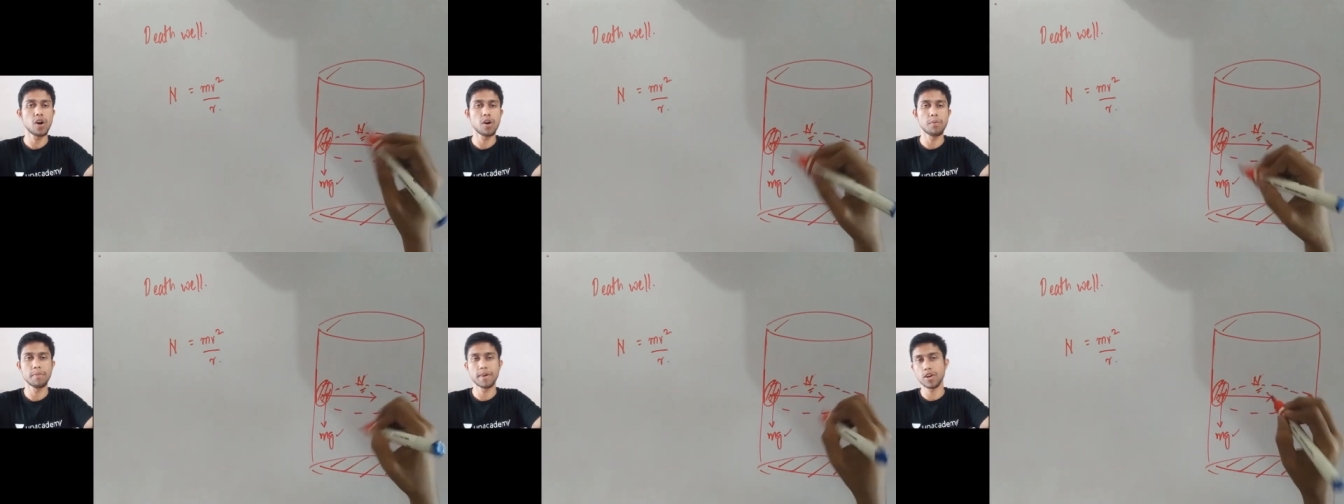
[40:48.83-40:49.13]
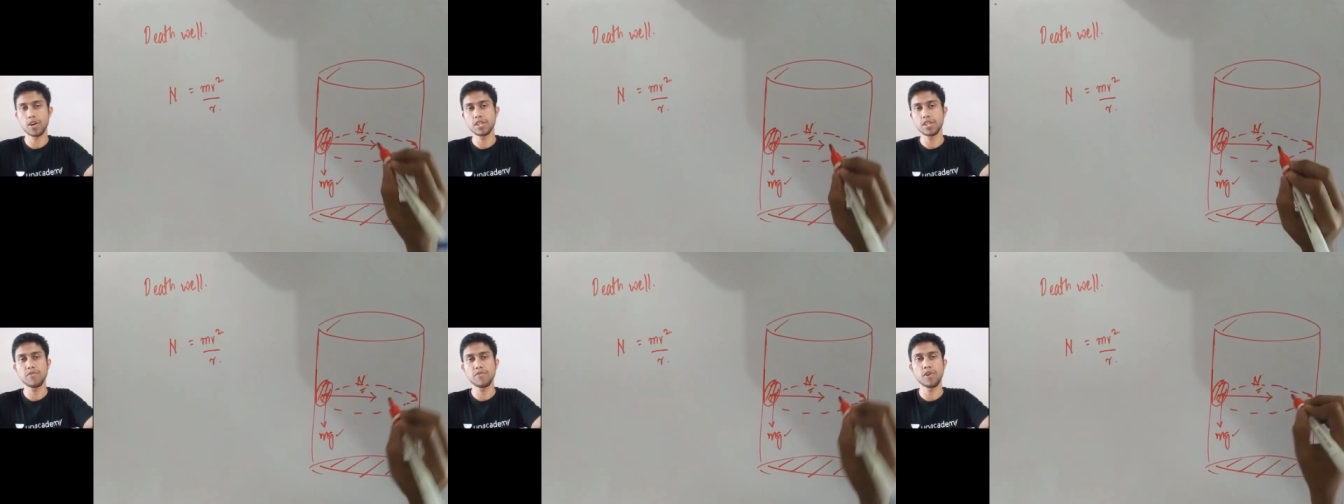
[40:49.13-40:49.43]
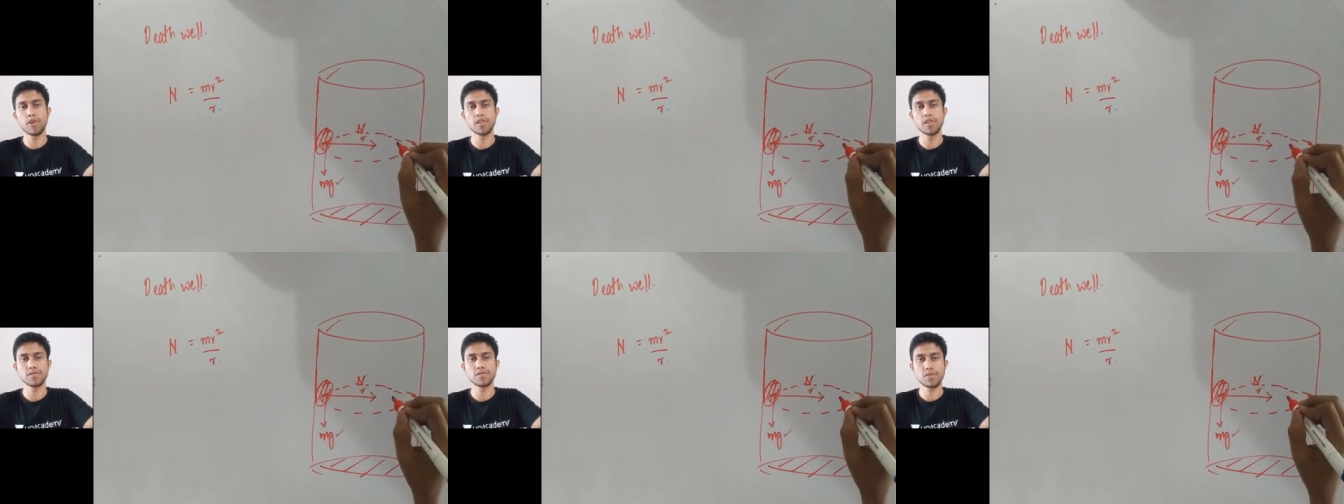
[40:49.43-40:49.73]
on the
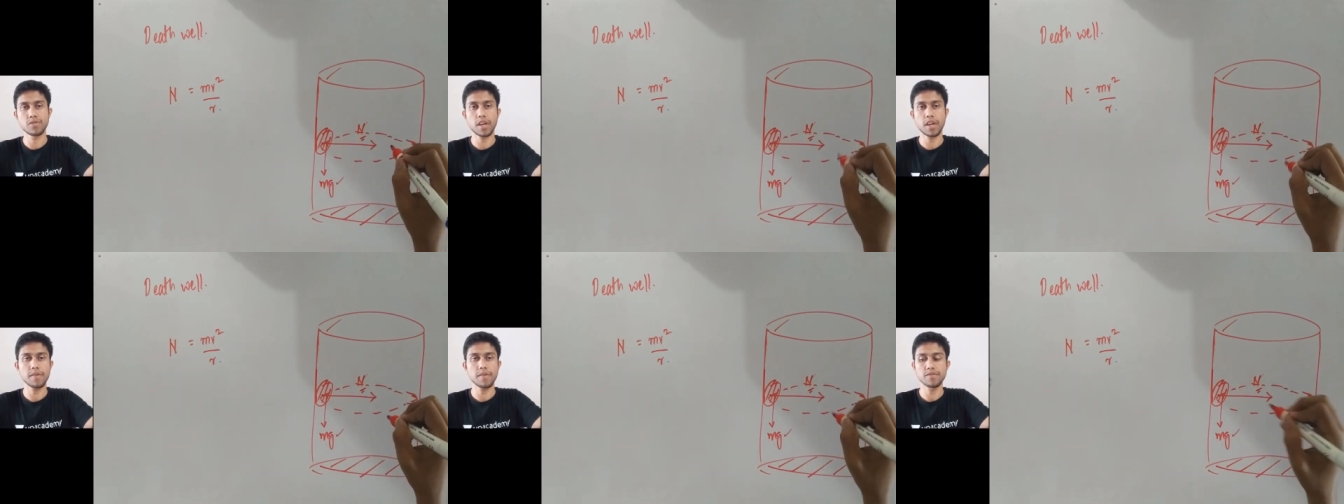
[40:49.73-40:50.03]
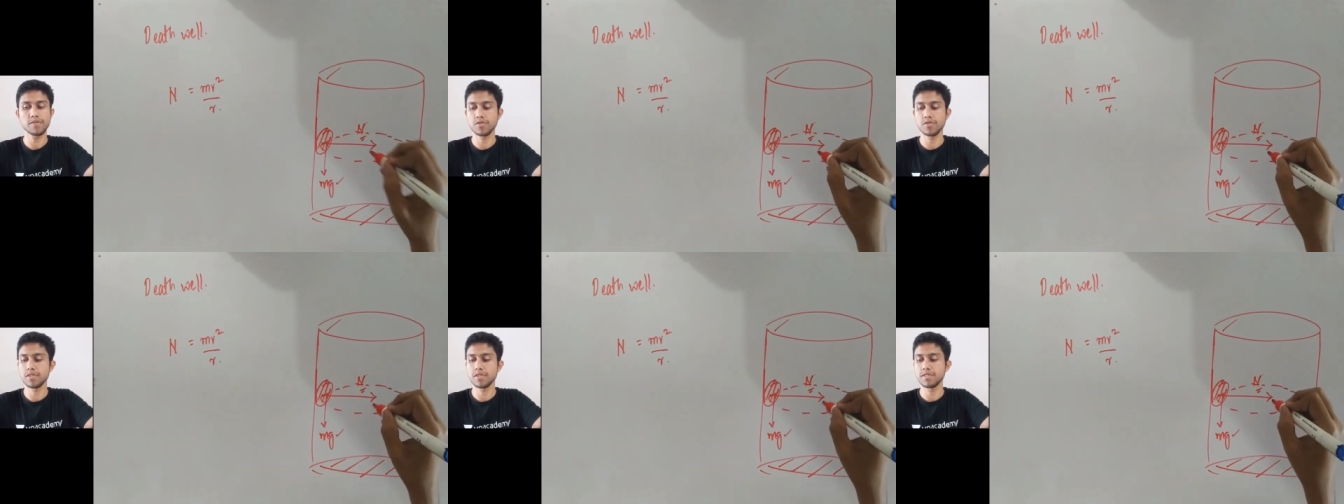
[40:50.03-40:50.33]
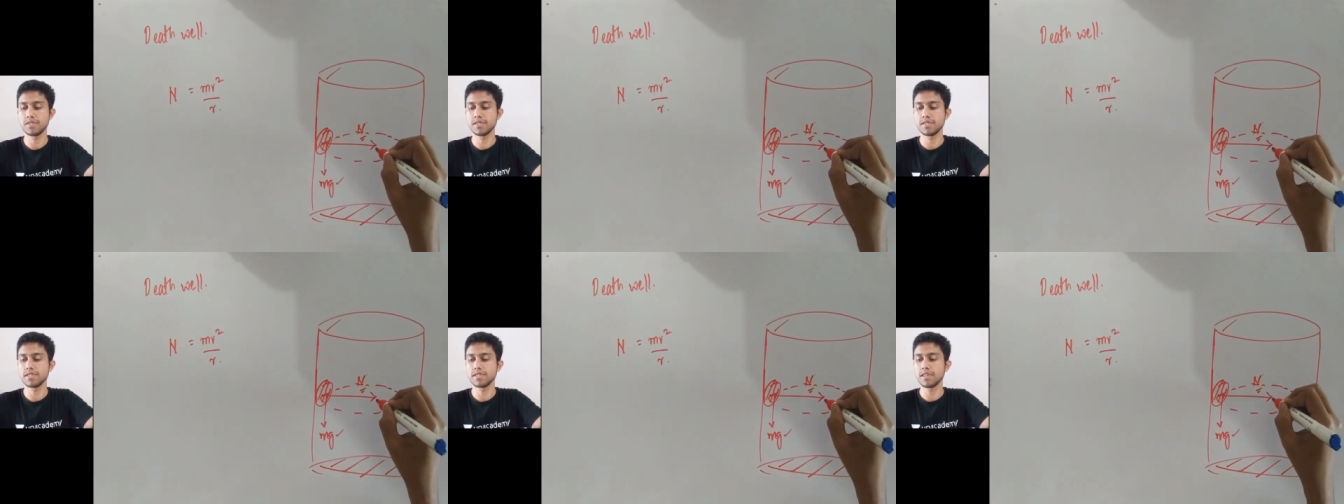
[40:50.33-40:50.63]
walls. Okay, so this
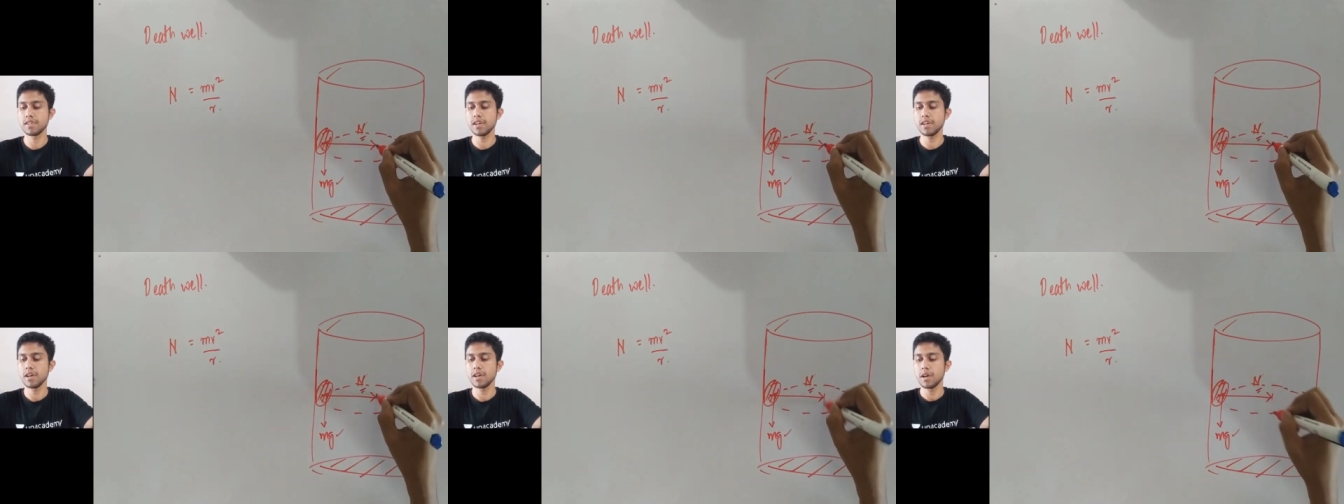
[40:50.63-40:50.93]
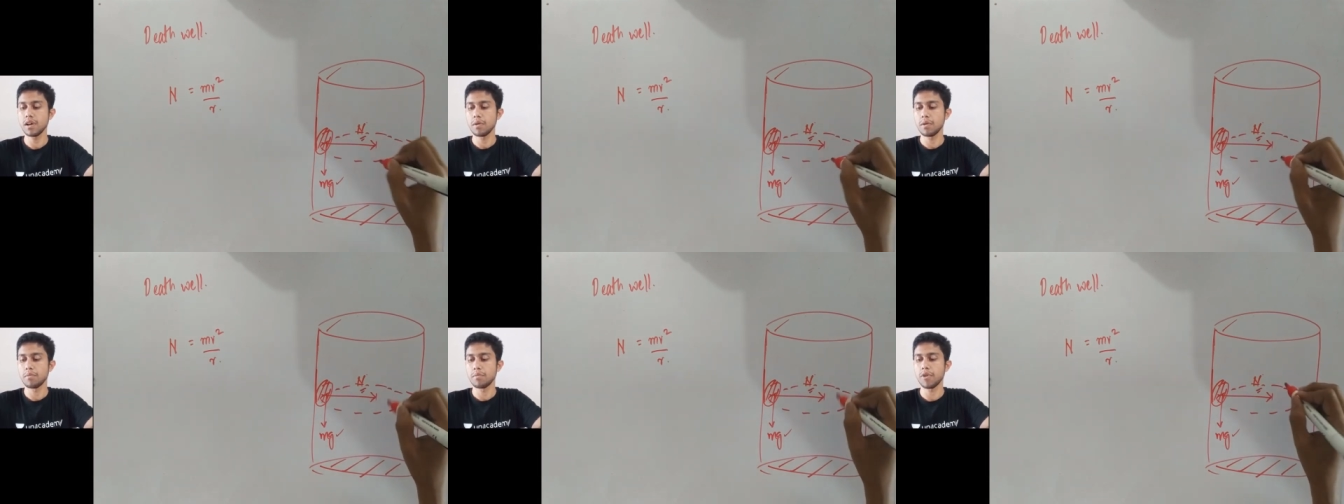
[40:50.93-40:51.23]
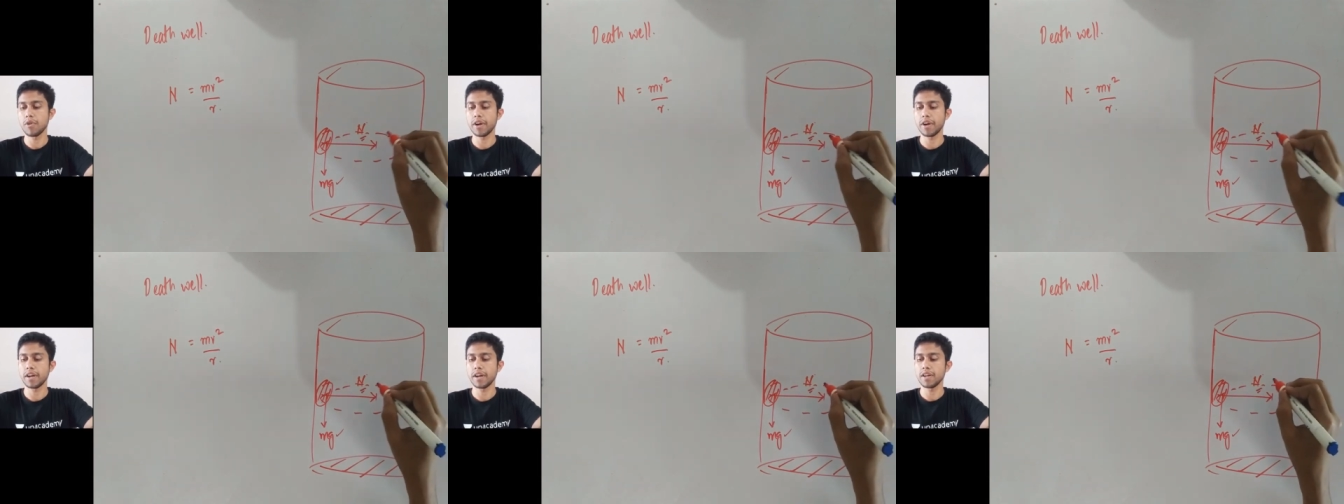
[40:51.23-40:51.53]
is the
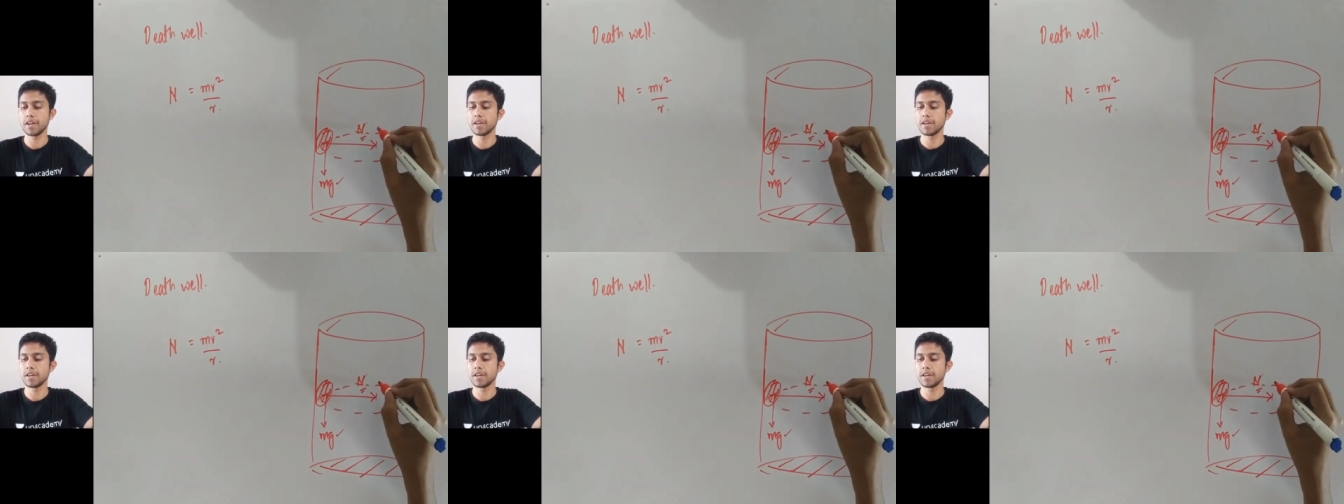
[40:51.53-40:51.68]
point,